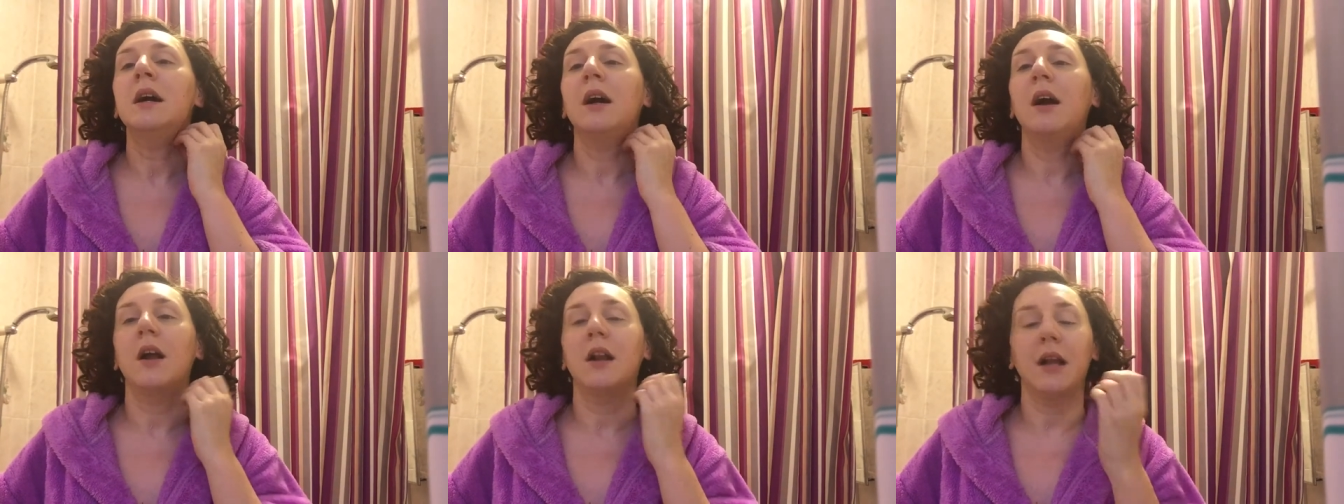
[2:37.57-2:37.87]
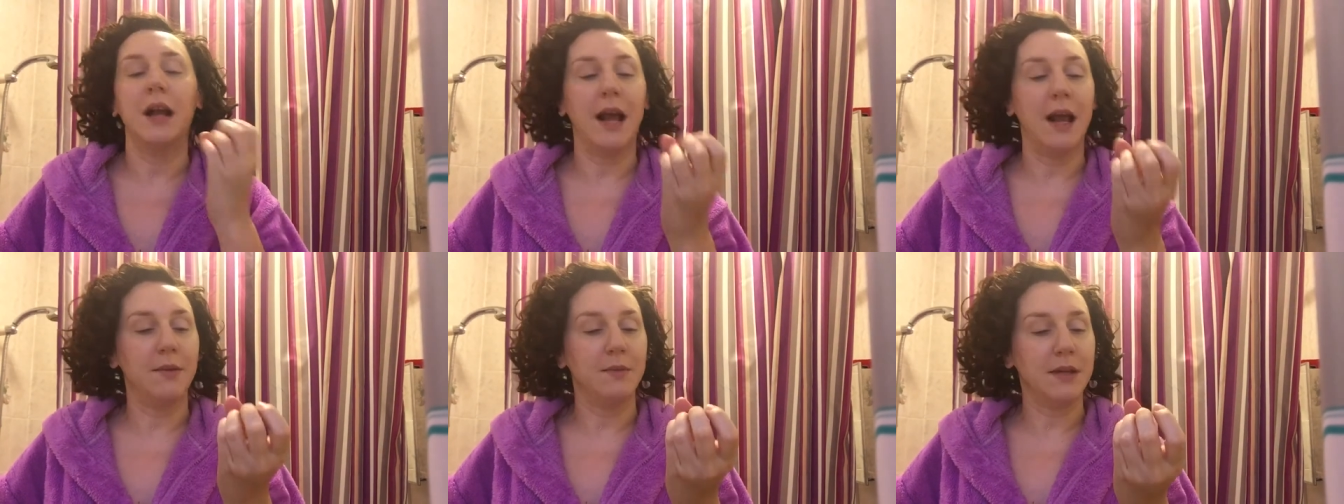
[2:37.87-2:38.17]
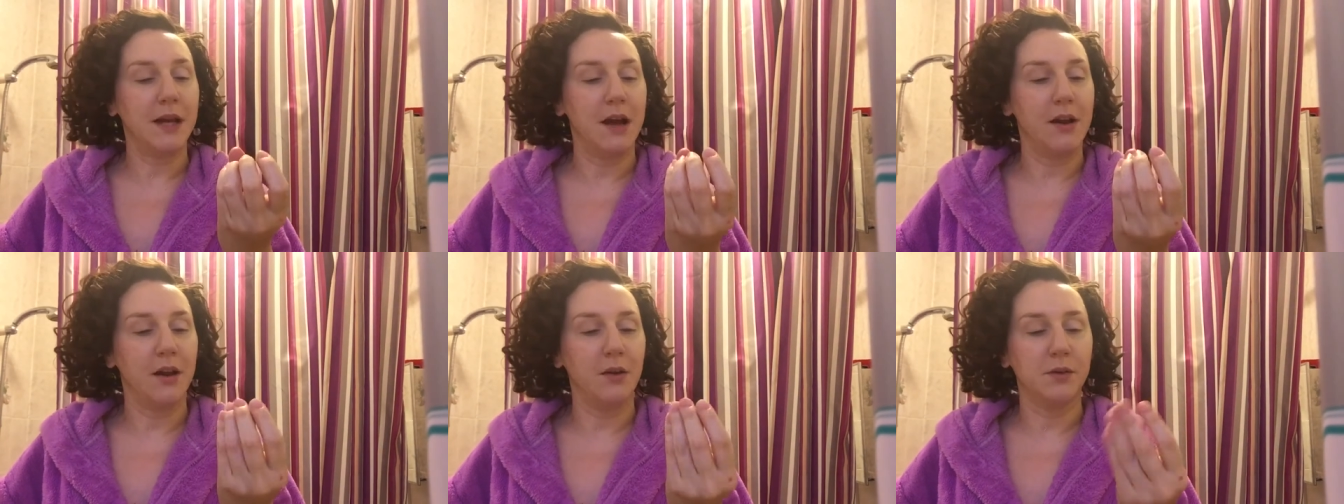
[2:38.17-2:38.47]
kind of came
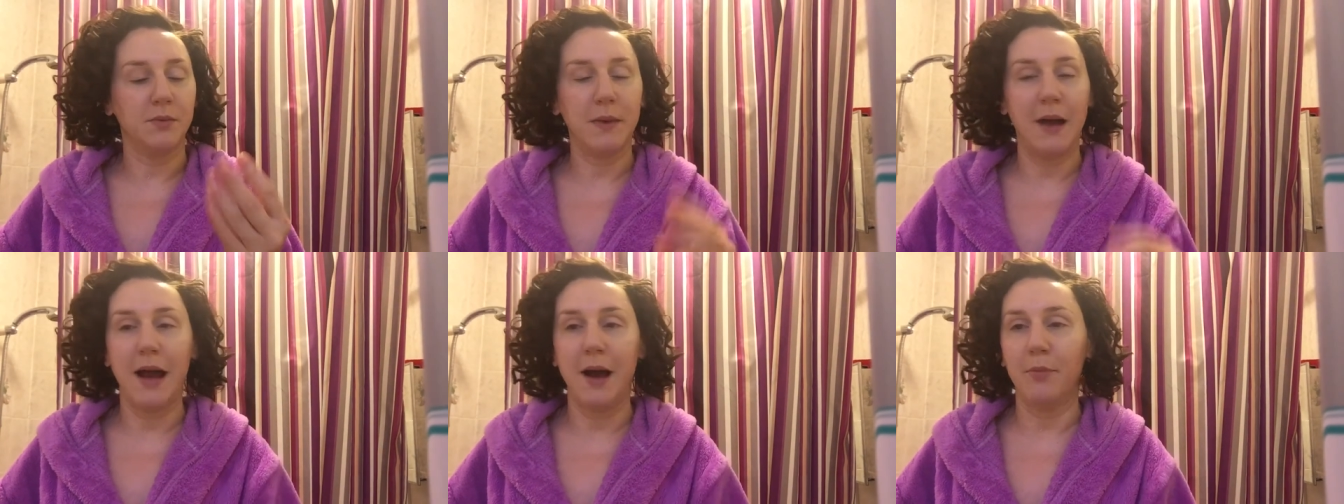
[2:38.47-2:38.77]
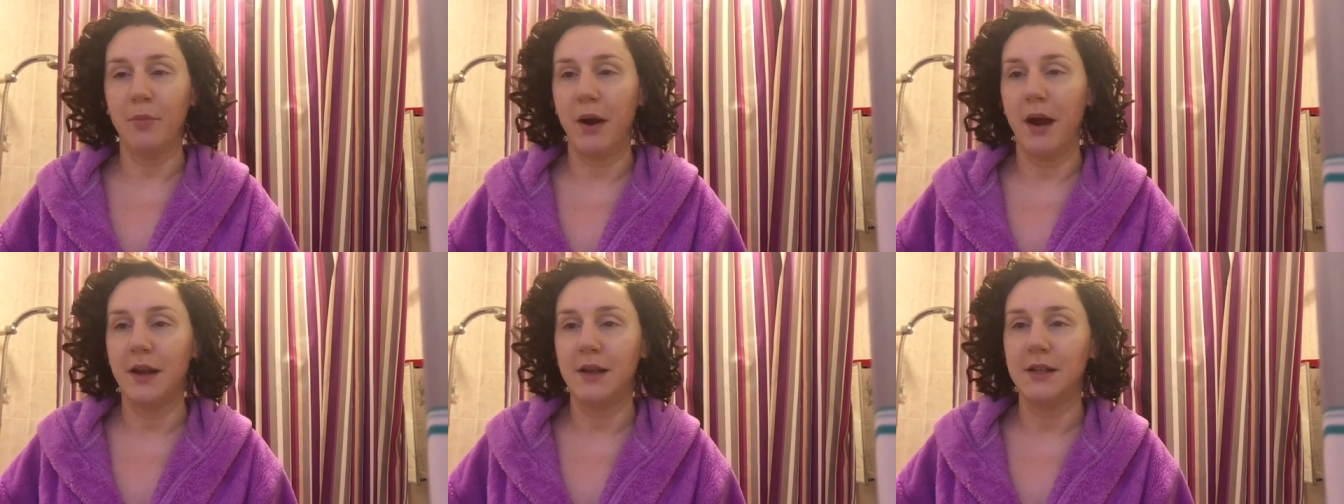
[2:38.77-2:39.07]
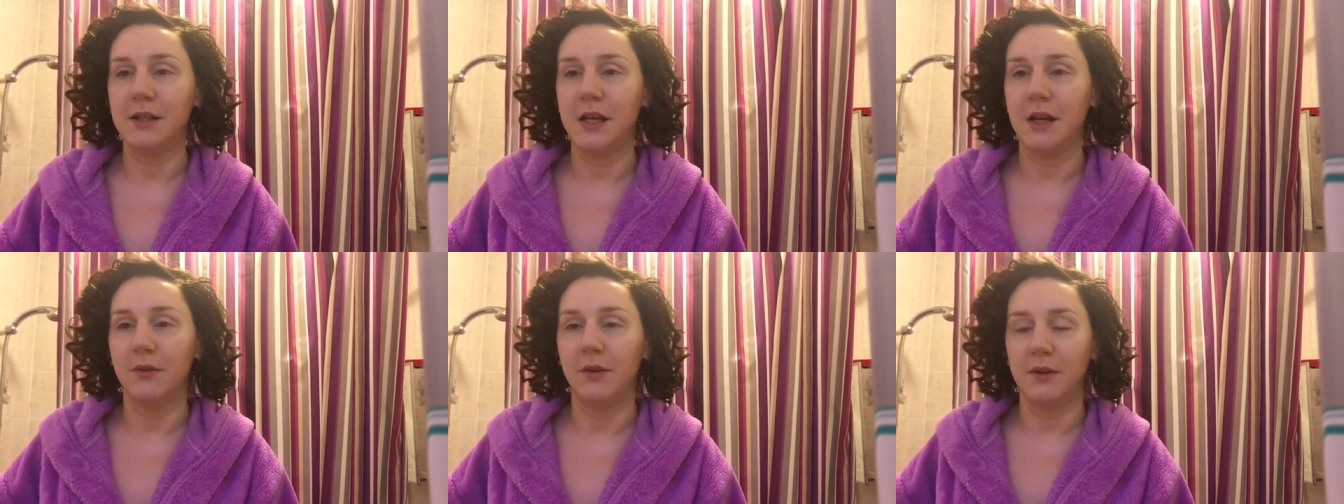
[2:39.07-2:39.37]
down, I was a bit
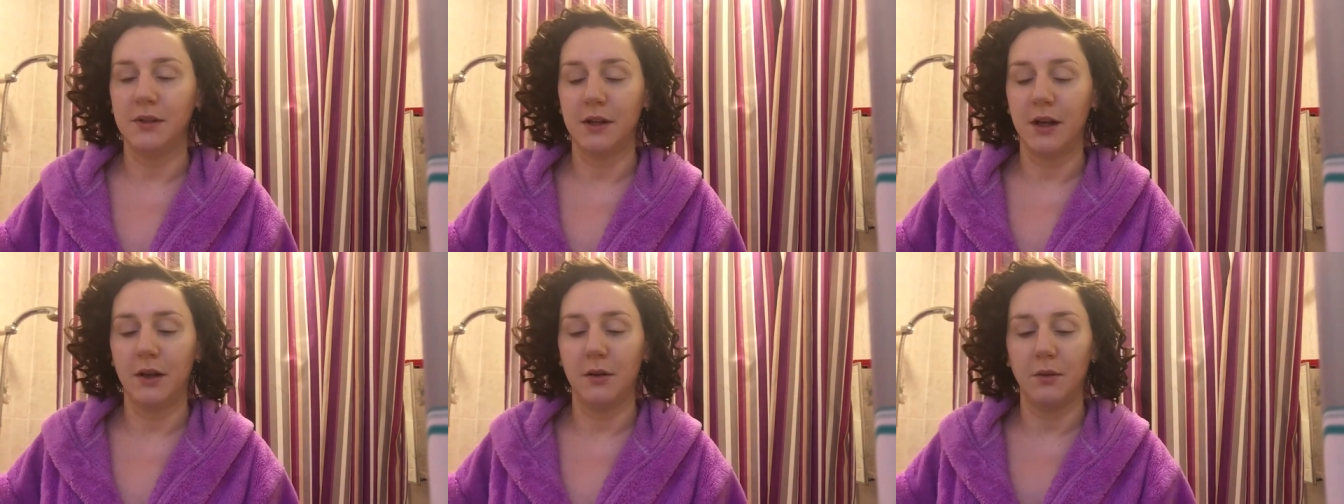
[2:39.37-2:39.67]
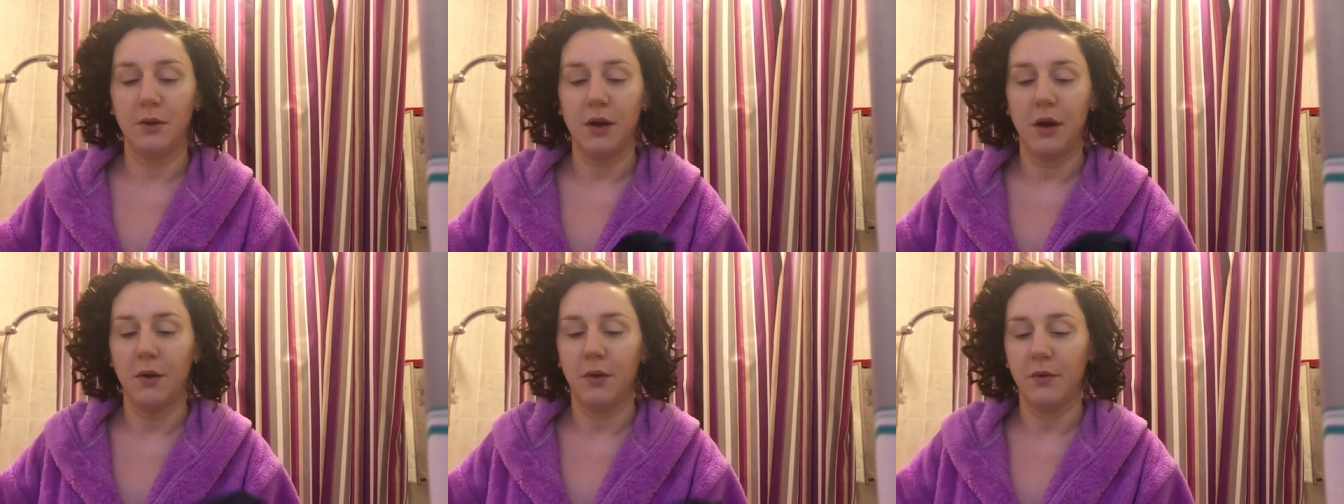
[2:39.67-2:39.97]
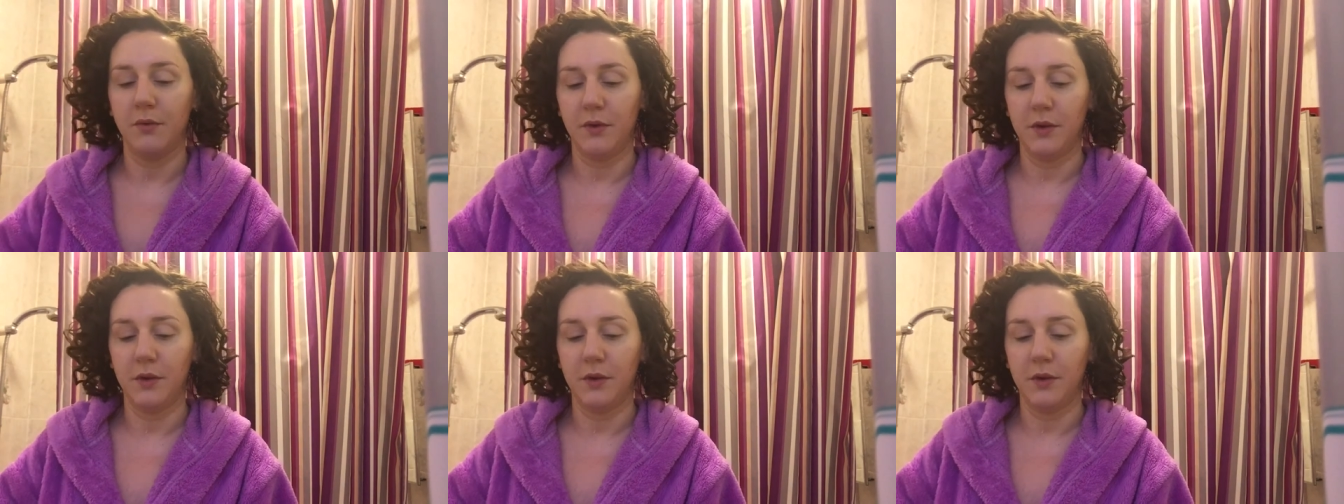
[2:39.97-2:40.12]
apprehensive. I was like, what am